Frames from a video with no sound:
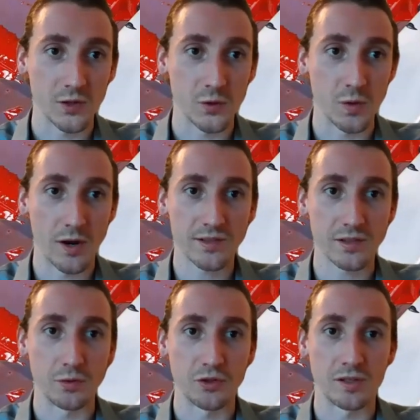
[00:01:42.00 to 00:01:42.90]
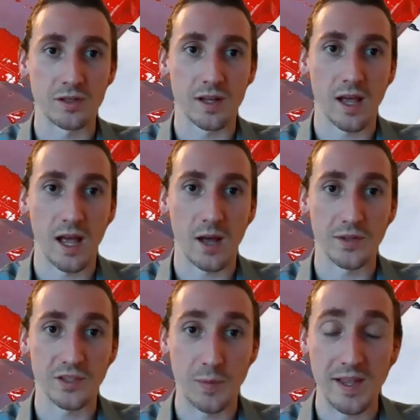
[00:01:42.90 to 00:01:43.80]
So our solution uh,
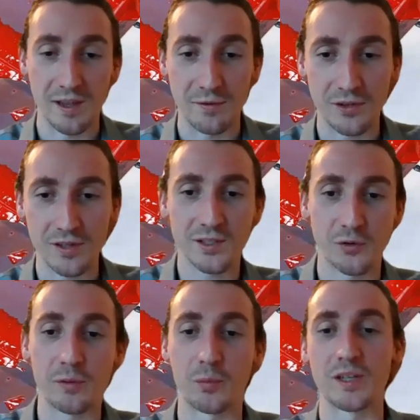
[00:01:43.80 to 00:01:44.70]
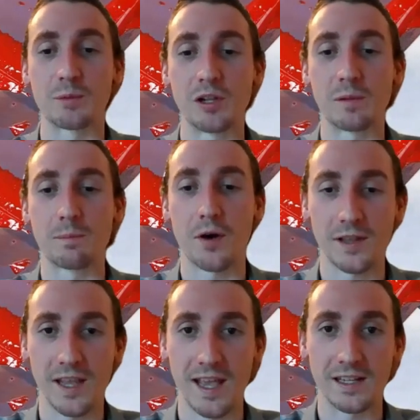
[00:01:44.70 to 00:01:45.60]
was to make a fully screen printable
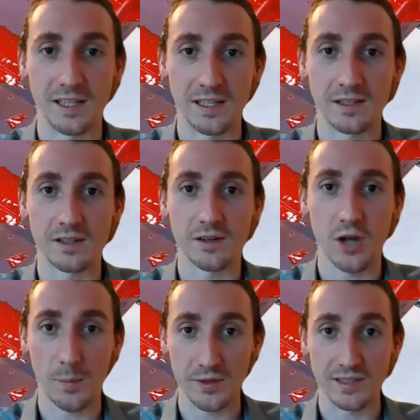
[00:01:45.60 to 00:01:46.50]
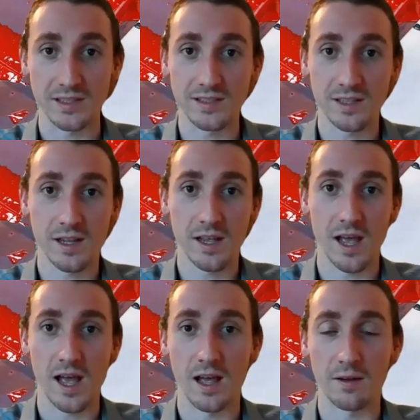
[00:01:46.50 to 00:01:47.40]
polyaniline composite
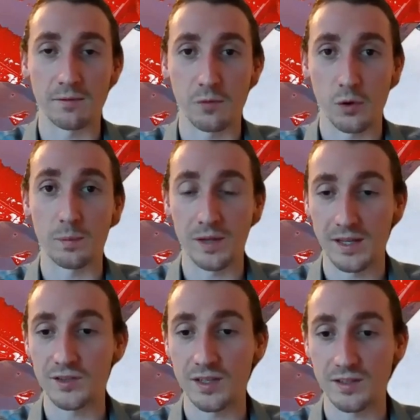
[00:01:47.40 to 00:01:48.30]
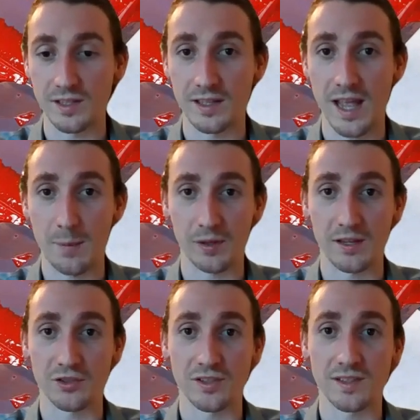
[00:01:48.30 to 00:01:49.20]
uh, for pH sensing
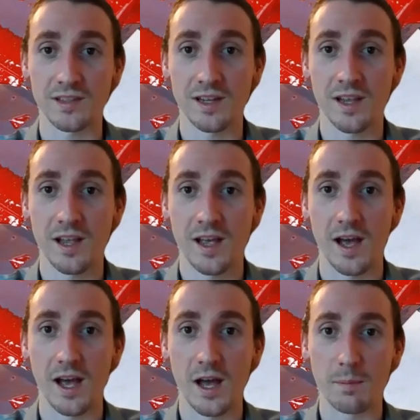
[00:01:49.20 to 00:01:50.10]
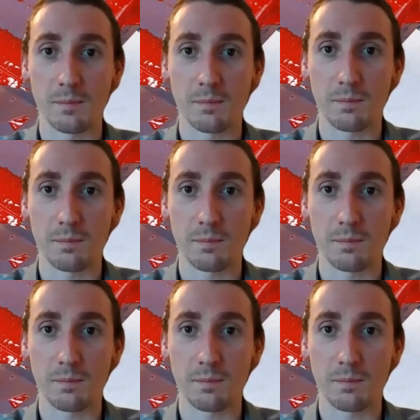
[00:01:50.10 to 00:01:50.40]
applications. Uh,